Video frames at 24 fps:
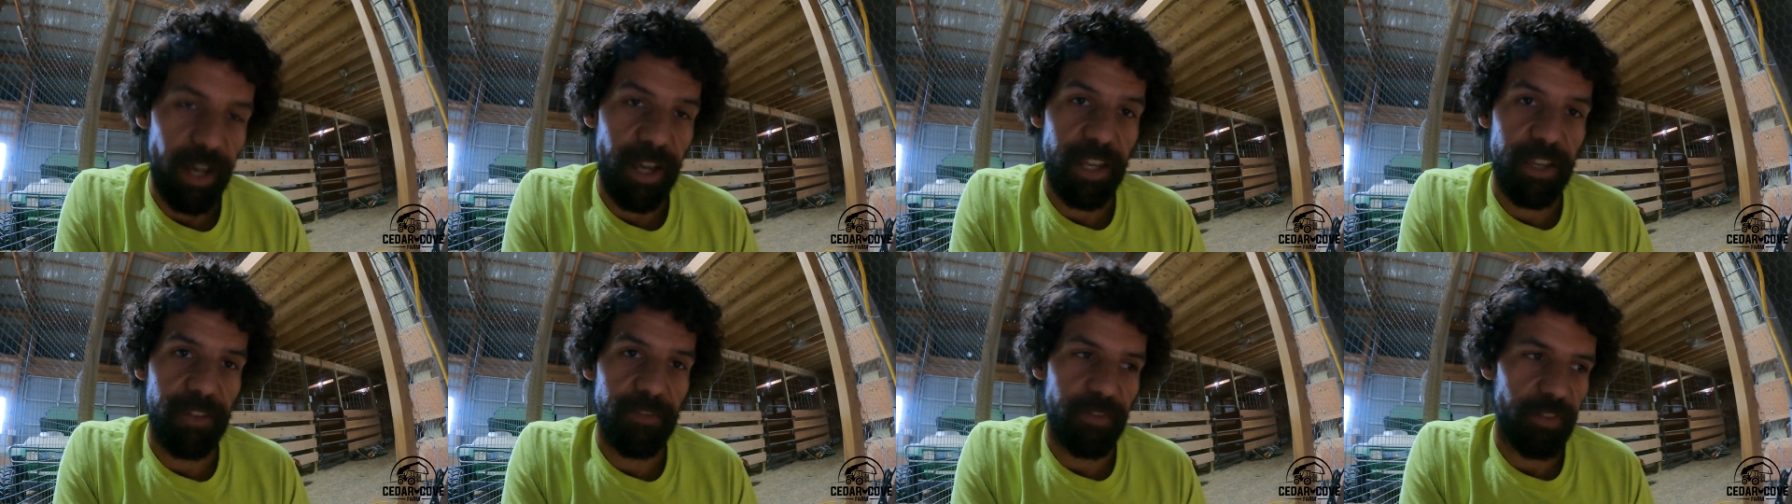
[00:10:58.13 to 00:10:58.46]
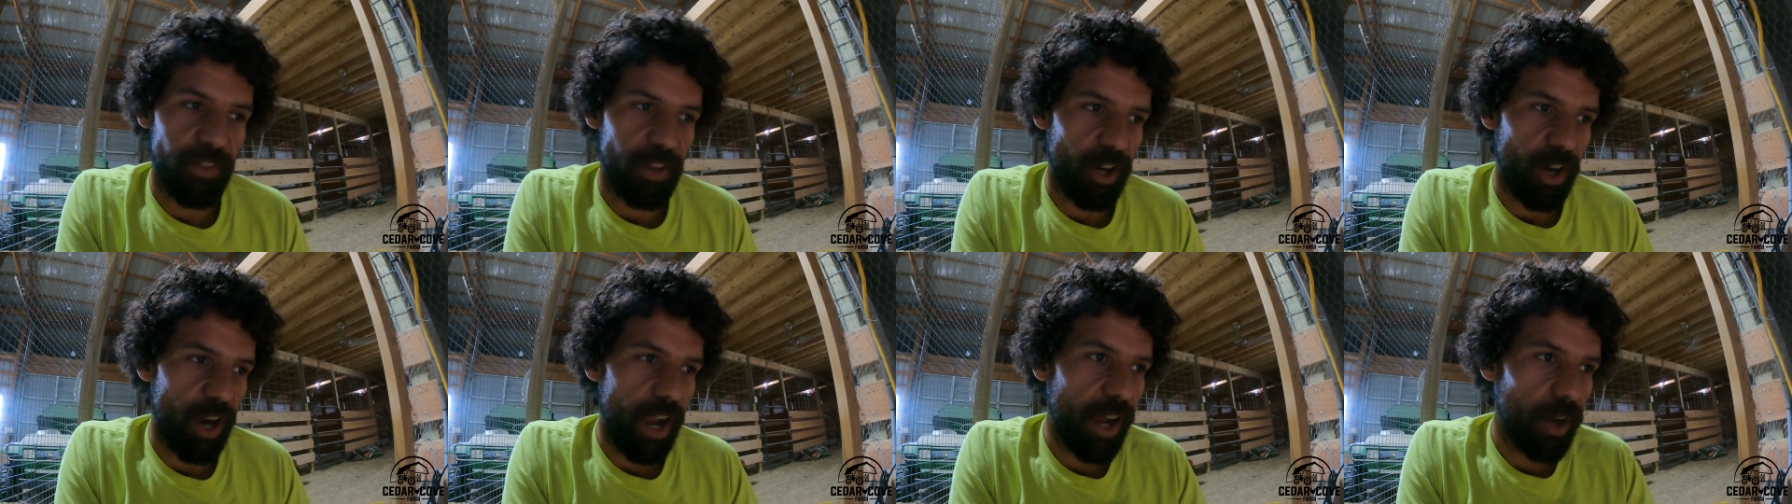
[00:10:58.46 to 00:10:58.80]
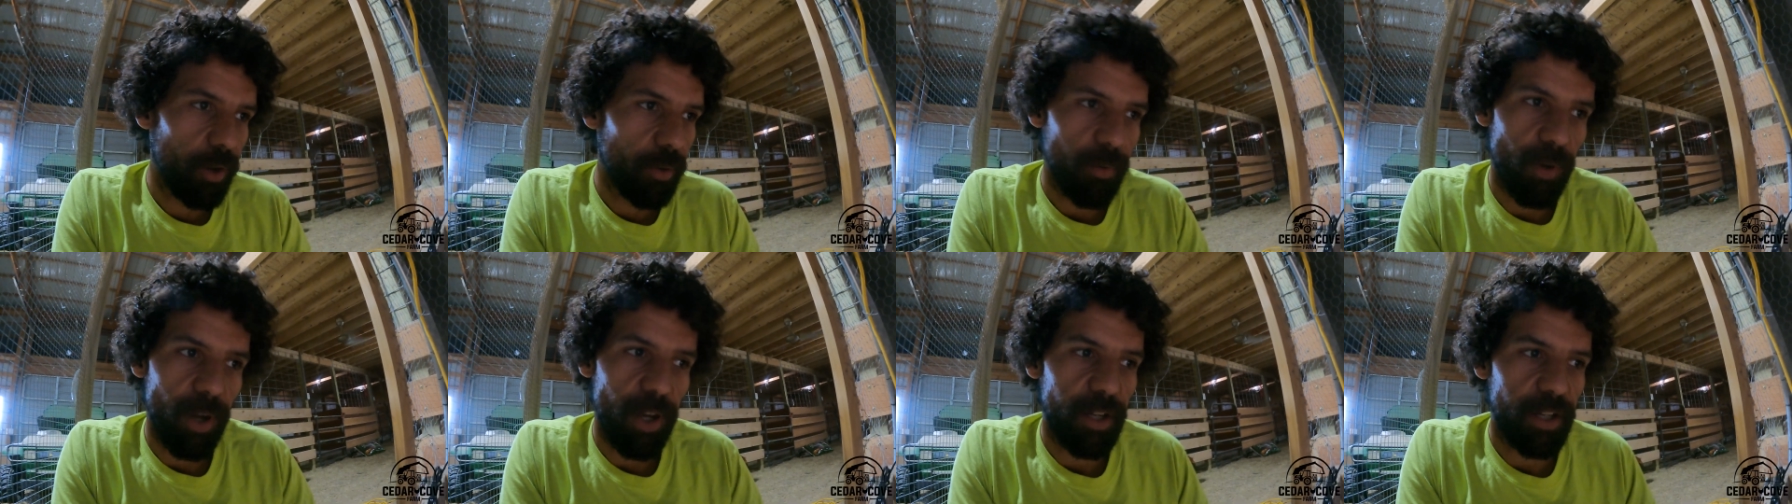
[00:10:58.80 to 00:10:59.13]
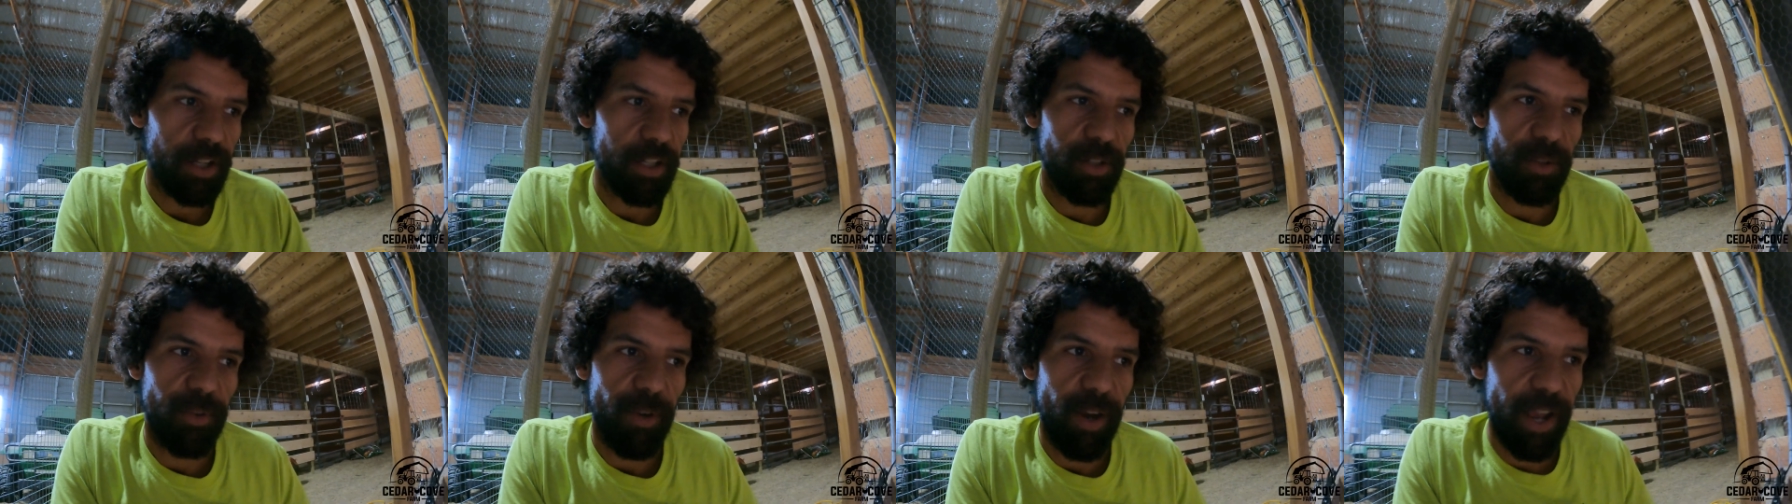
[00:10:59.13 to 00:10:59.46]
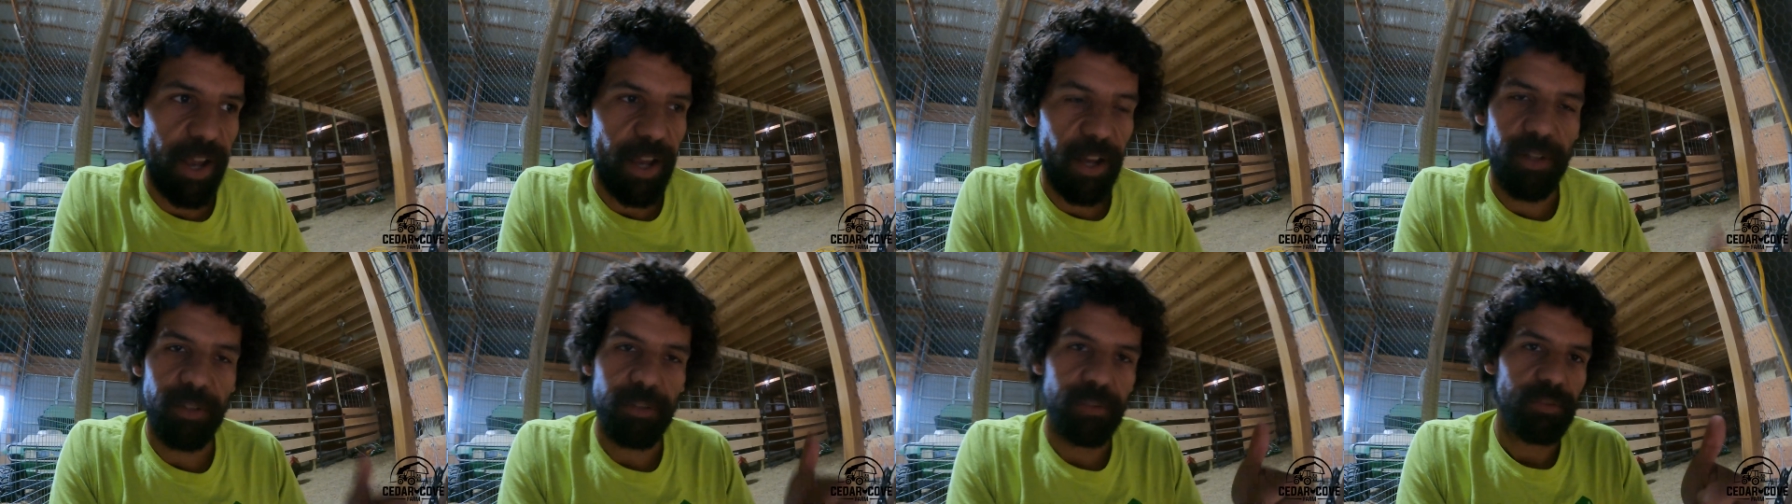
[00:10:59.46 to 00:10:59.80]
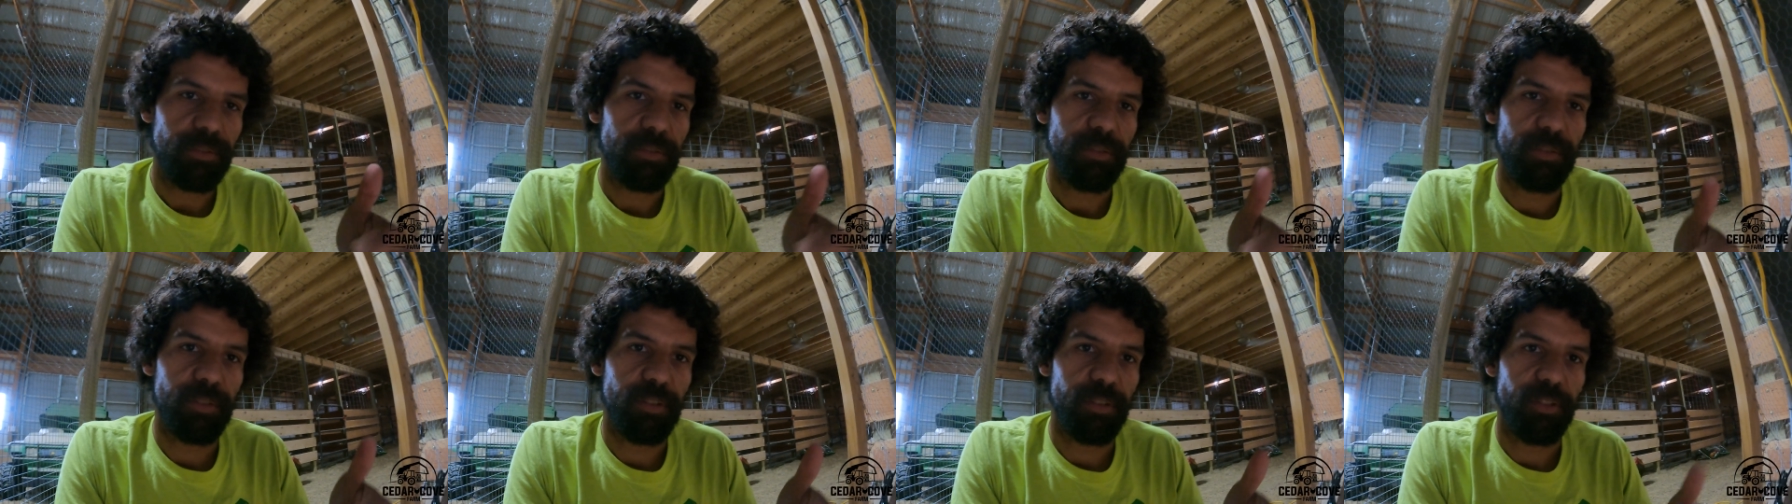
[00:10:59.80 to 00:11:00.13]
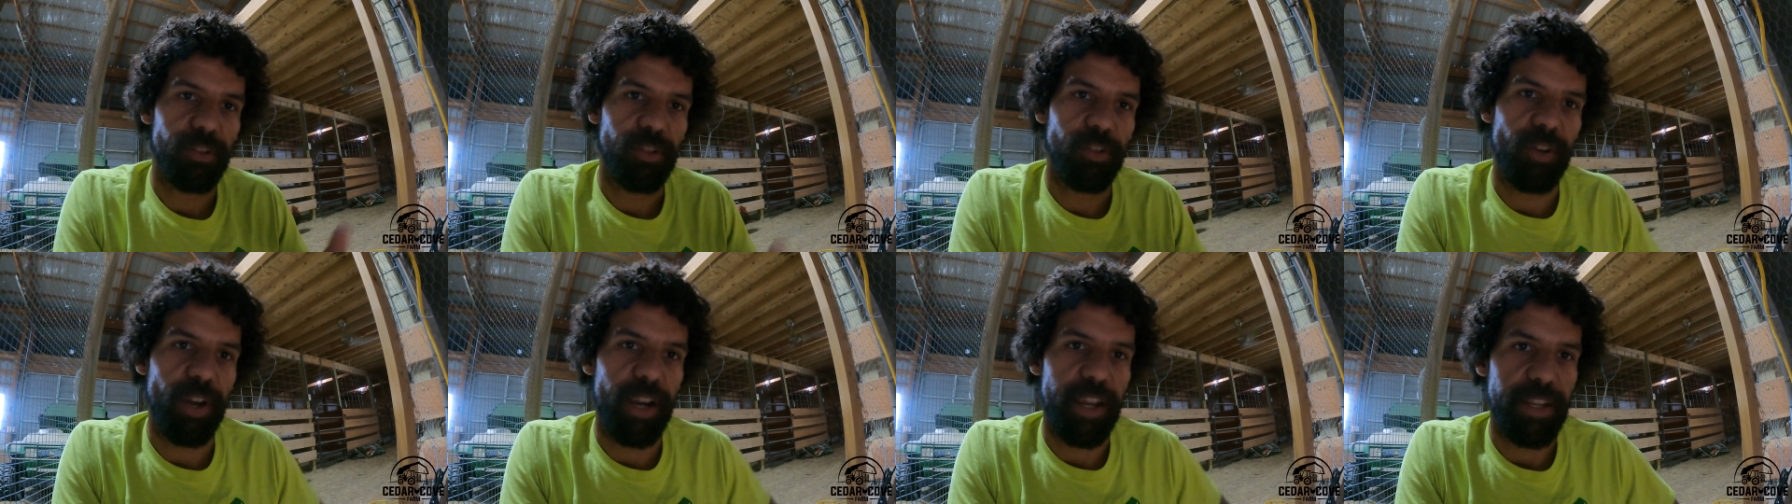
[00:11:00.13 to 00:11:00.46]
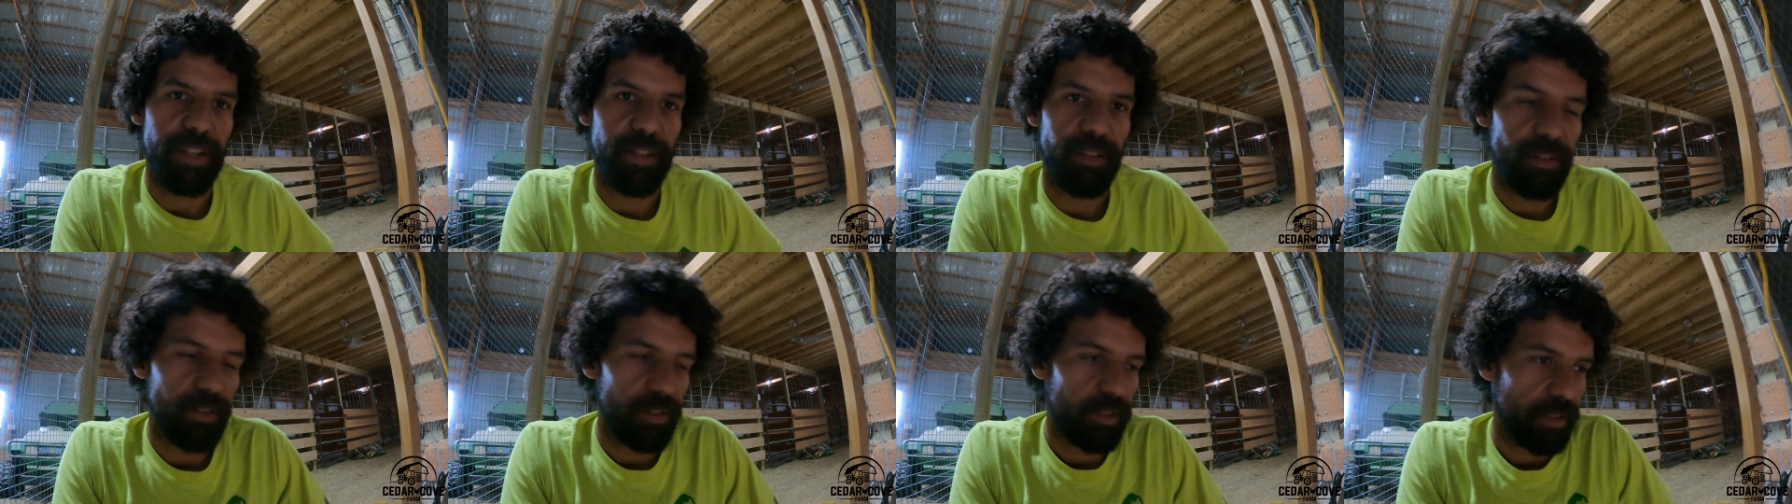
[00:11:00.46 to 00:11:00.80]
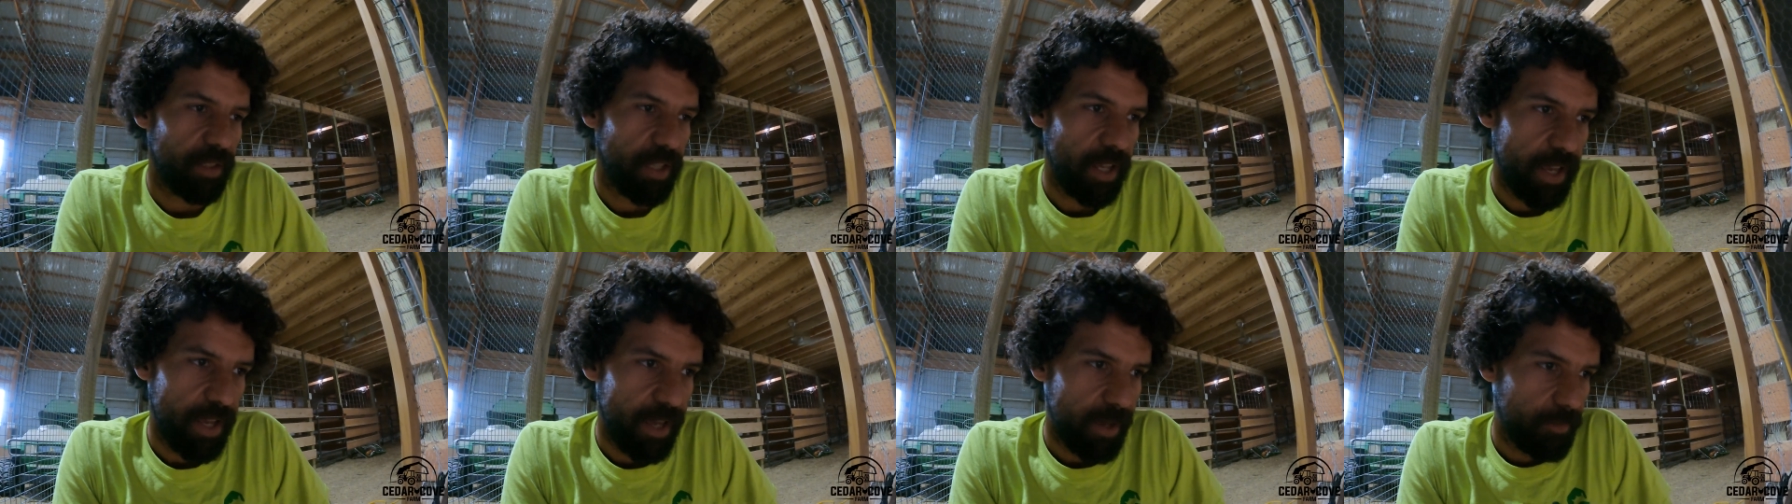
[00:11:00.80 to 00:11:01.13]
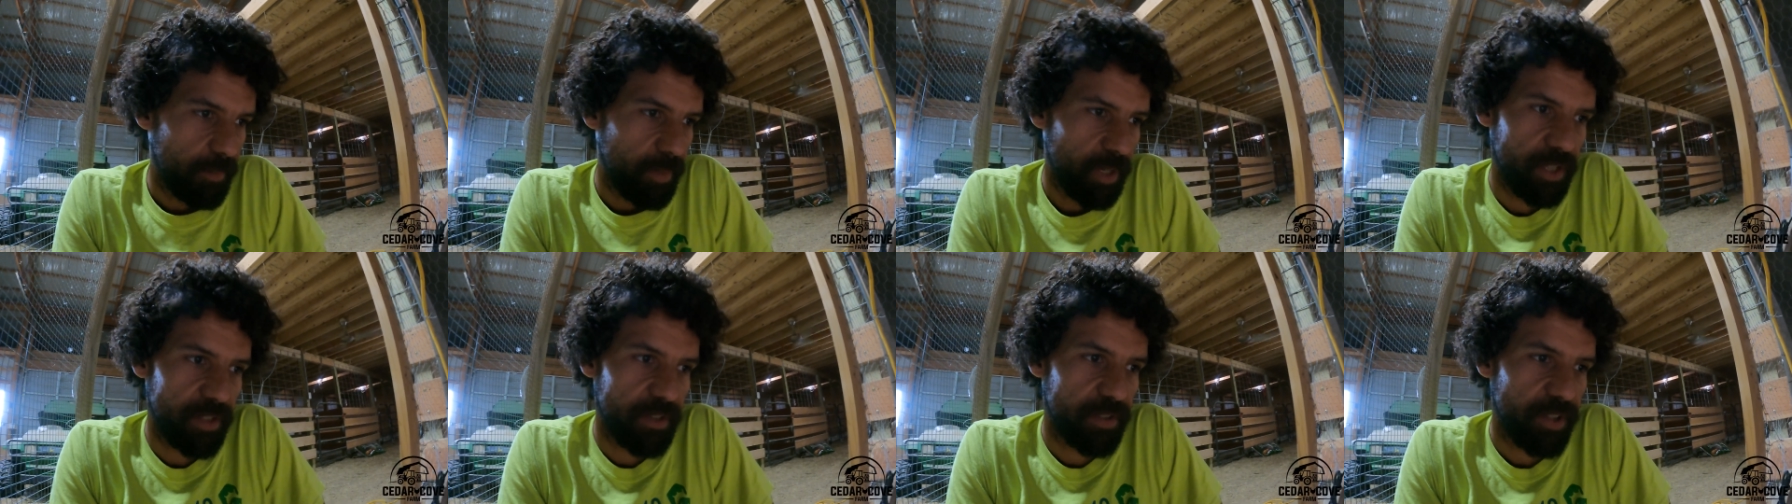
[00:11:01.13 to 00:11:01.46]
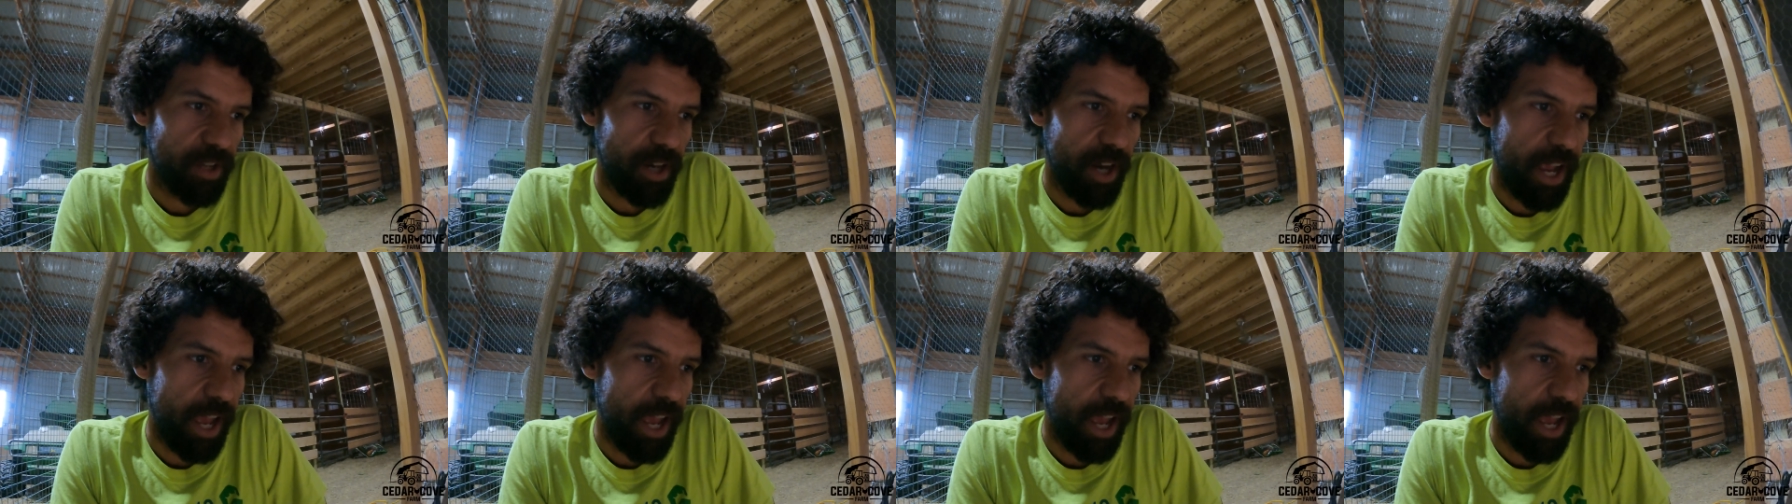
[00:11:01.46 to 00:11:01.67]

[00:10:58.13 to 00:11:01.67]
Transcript: If they're out running around, great. That means they're